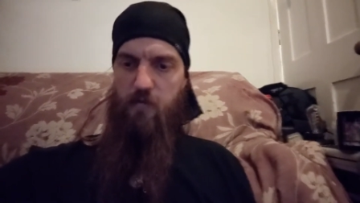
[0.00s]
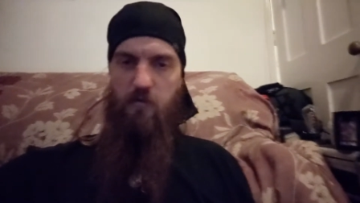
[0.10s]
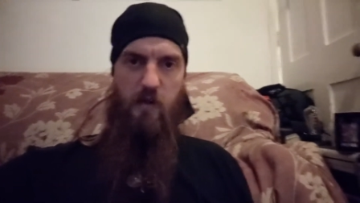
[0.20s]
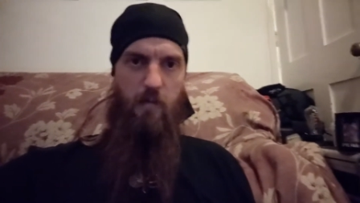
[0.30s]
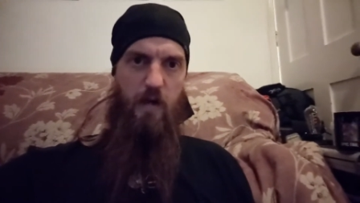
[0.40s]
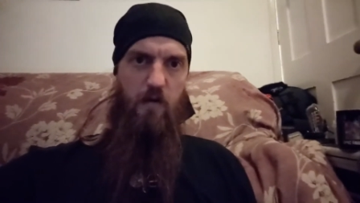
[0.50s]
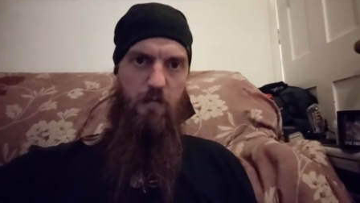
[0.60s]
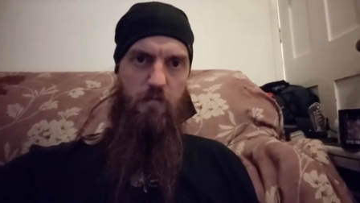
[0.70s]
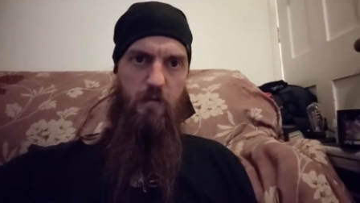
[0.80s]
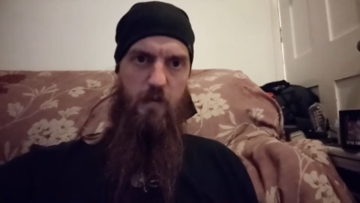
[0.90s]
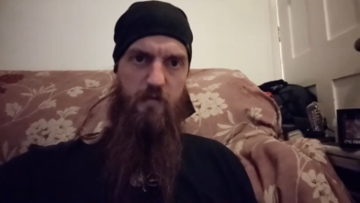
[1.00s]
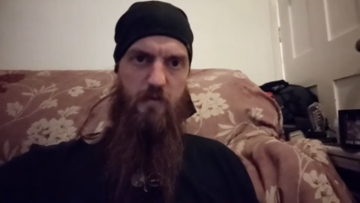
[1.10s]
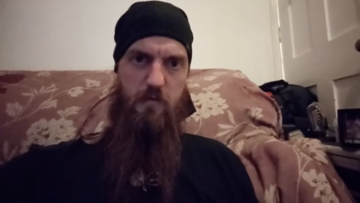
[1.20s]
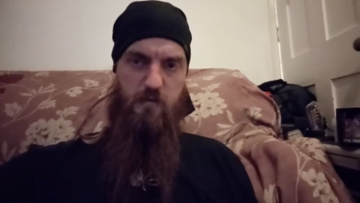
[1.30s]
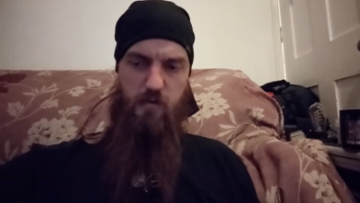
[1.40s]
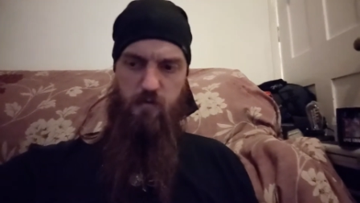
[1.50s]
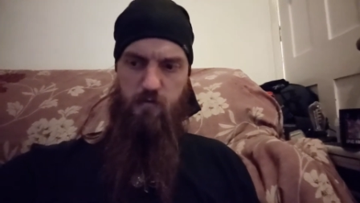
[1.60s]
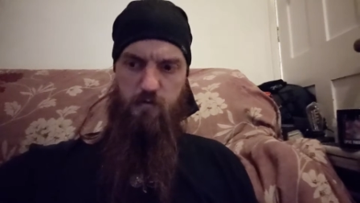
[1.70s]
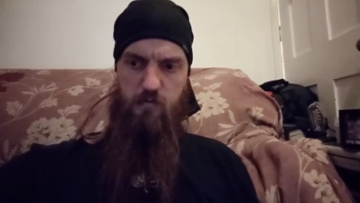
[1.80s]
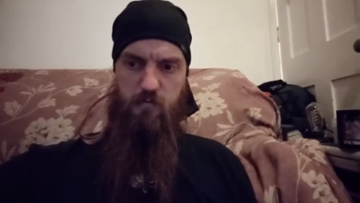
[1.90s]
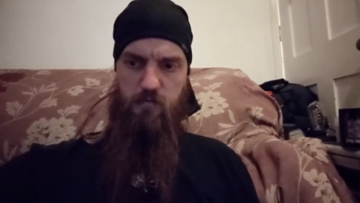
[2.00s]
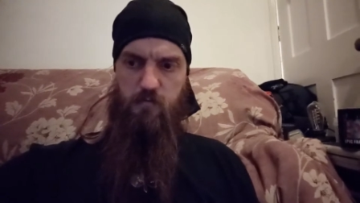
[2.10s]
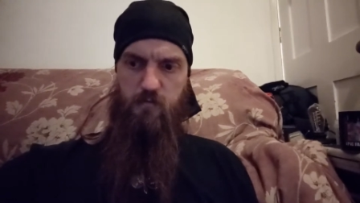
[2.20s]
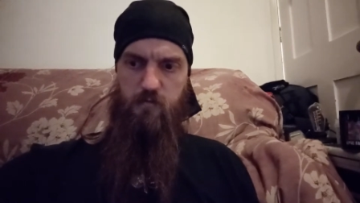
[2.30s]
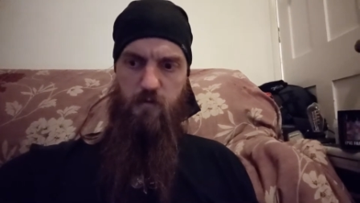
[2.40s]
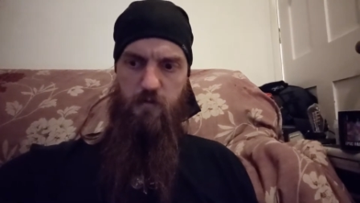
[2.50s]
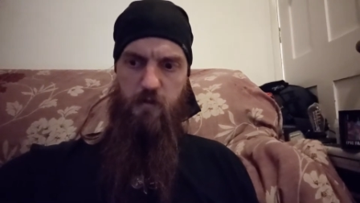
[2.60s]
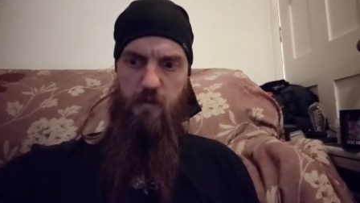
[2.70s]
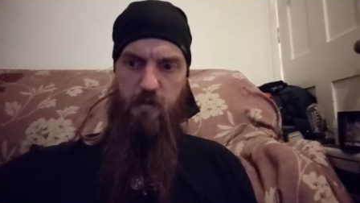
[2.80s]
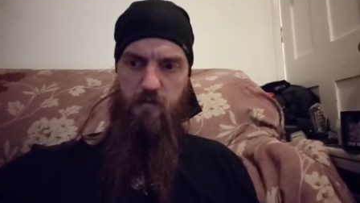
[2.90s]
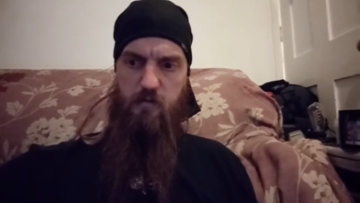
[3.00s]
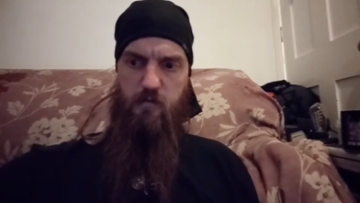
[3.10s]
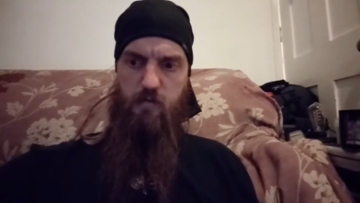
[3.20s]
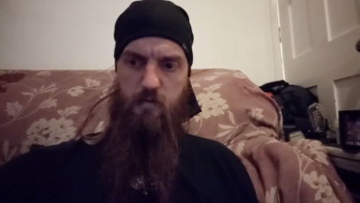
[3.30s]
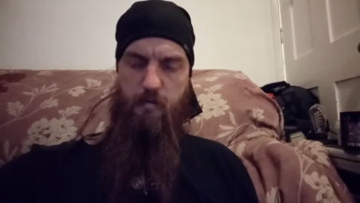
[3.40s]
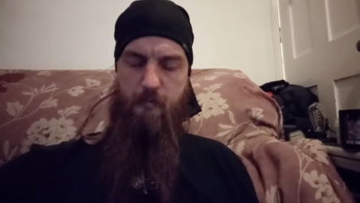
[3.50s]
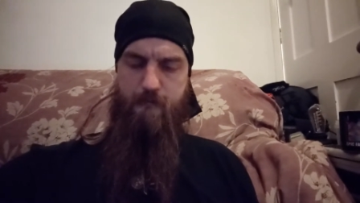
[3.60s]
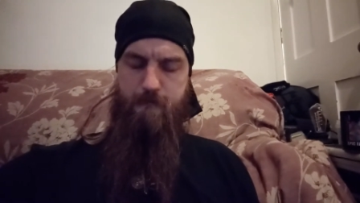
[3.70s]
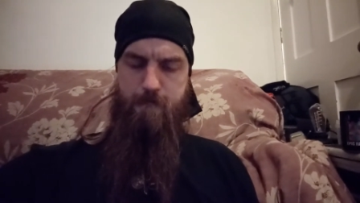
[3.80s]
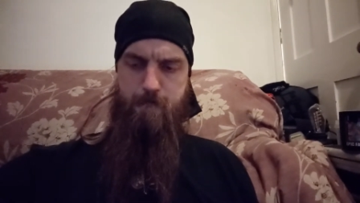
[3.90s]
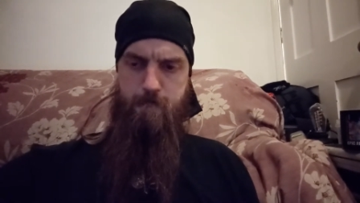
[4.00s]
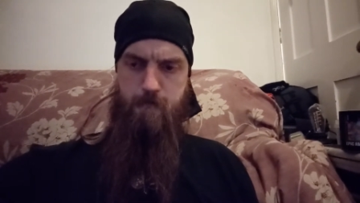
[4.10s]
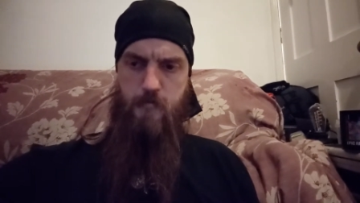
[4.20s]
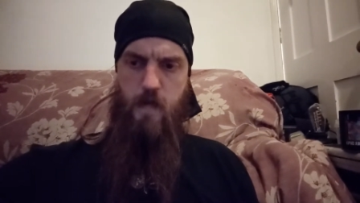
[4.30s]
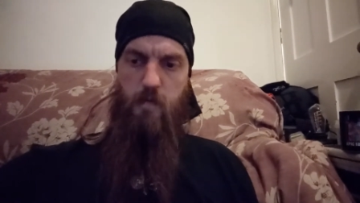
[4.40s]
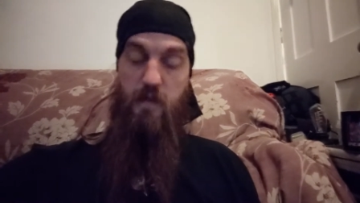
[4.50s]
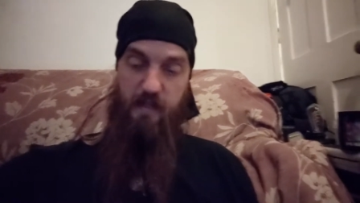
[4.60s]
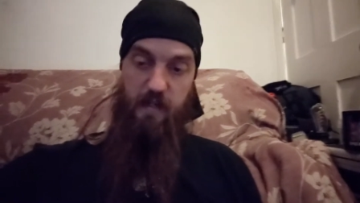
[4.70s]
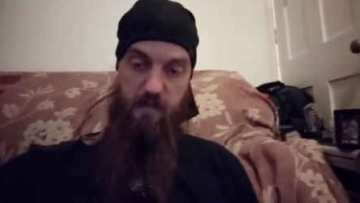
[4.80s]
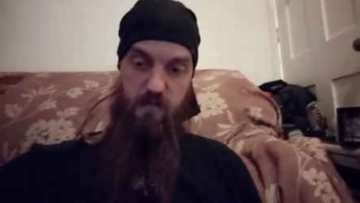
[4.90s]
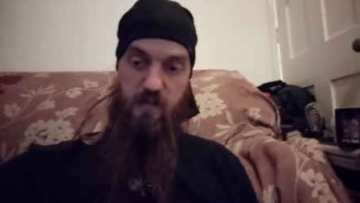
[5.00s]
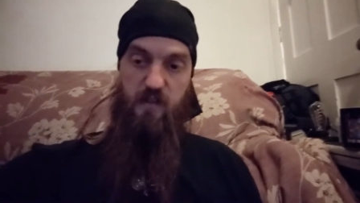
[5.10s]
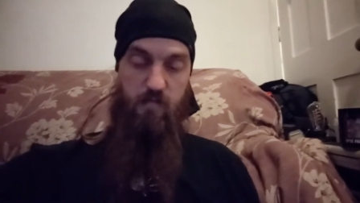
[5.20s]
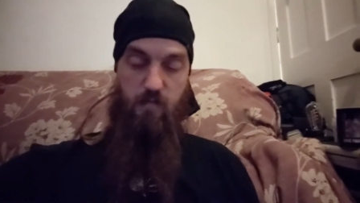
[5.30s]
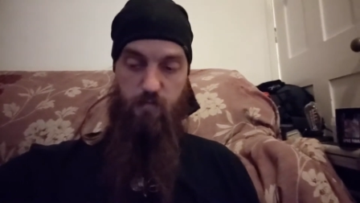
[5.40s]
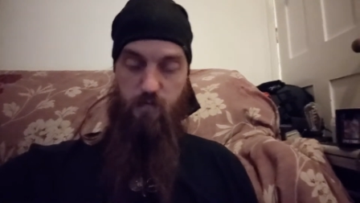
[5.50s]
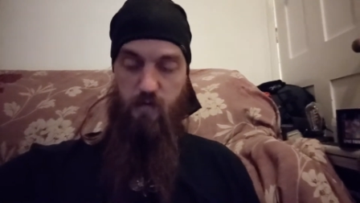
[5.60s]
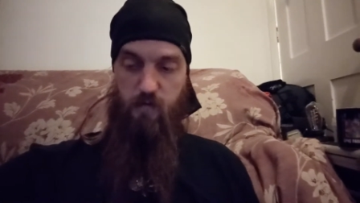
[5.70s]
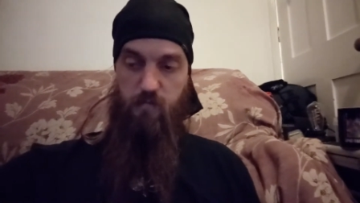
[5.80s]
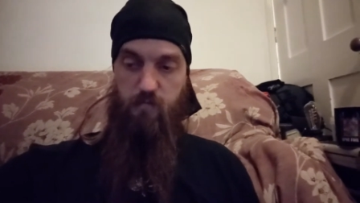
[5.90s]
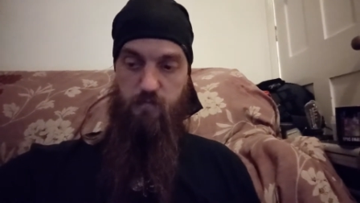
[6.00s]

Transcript: going to have to look up how other folks got it going on on the Linux. And again, as I say, uh,